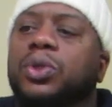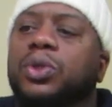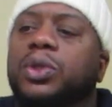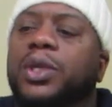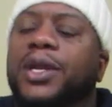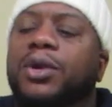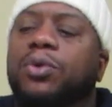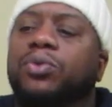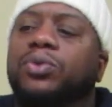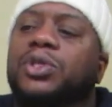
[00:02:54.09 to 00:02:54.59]

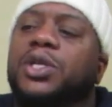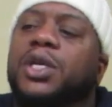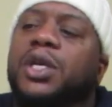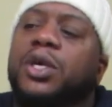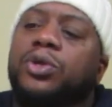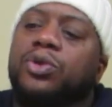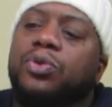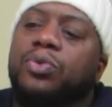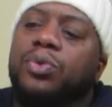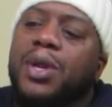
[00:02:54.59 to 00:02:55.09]
They don't tell
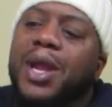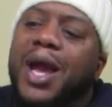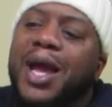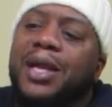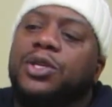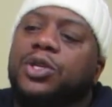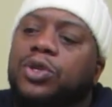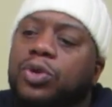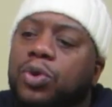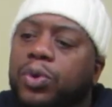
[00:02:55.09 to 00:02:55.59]
you
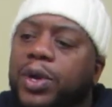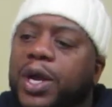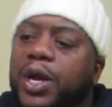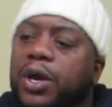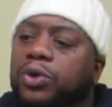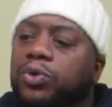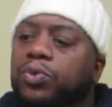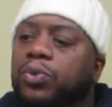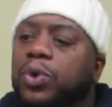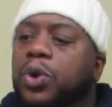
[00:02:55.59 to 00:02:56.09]
not to go
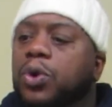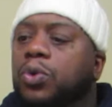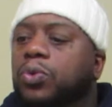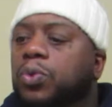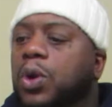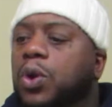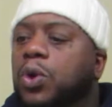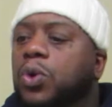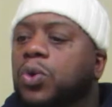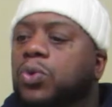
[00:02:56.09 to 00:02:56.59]
down the wrong
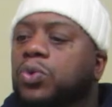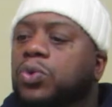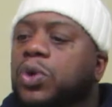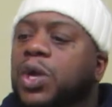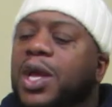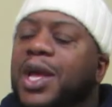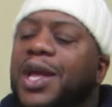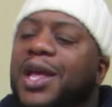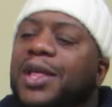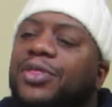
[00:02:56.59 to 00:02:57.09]
road,
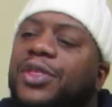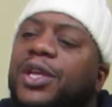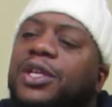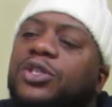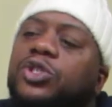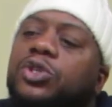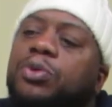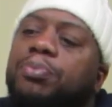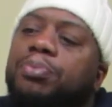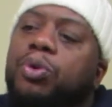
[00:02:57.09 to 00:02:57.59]
then
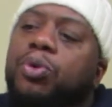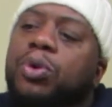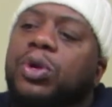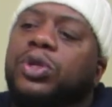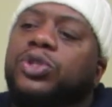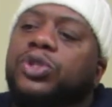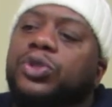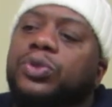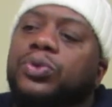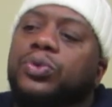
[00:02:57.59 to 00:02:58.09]

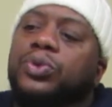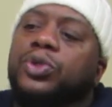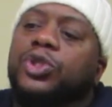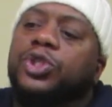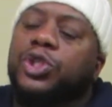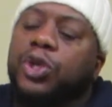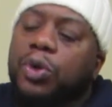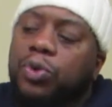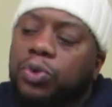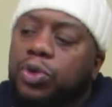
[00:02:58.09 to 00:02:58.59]
support you,
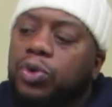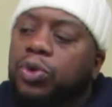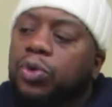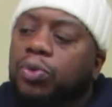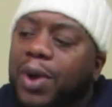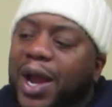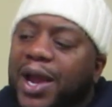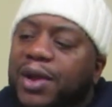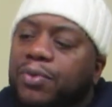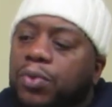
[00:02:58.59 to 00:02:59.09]
show you the
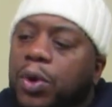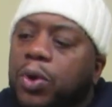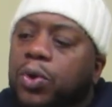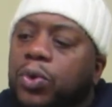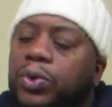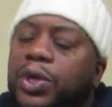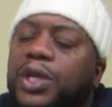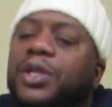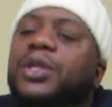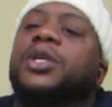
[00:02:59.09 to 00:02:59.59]
right
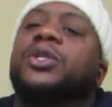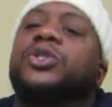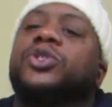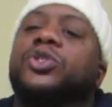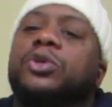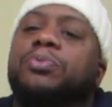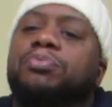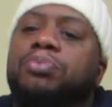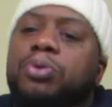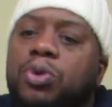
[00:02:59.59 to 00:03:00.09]
road, and then
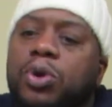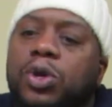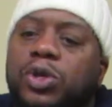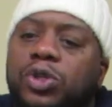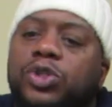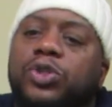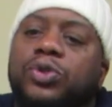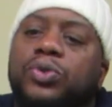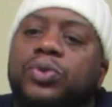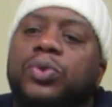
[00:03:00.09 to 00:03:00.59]

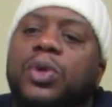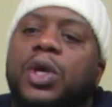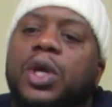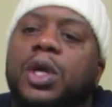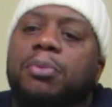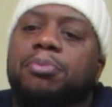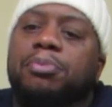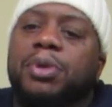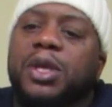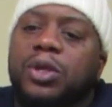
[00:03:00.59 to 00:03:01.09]
support you,
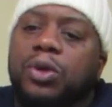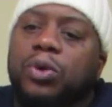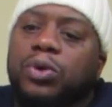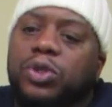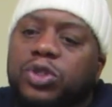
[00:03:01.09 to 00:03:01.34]
be your